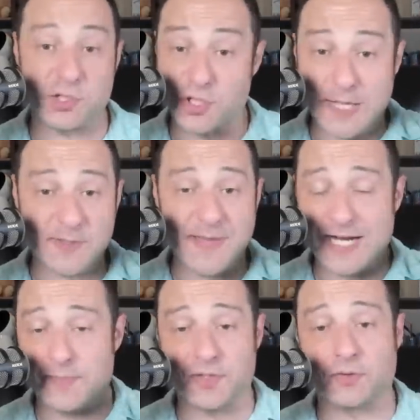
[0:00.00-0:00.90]
your cup is back
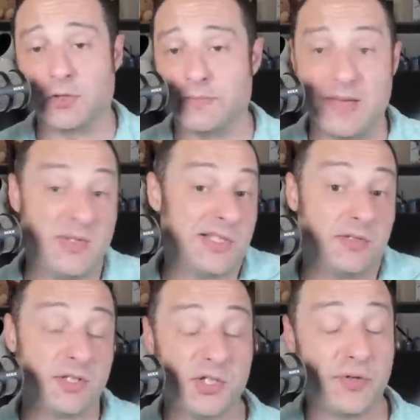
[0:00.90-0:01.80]
up in the room, maybe still in
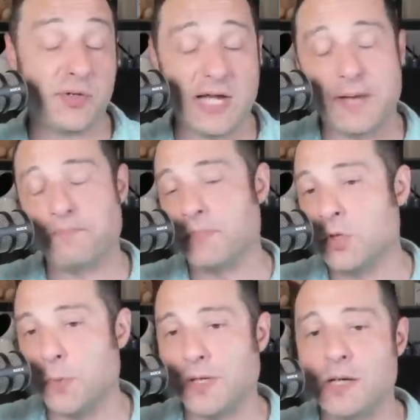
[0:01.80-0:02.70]
the shrink wrap,
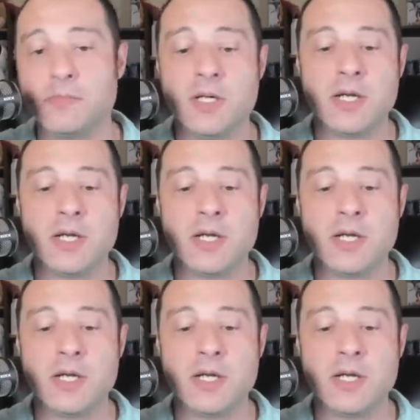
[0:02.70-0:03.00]
no problem.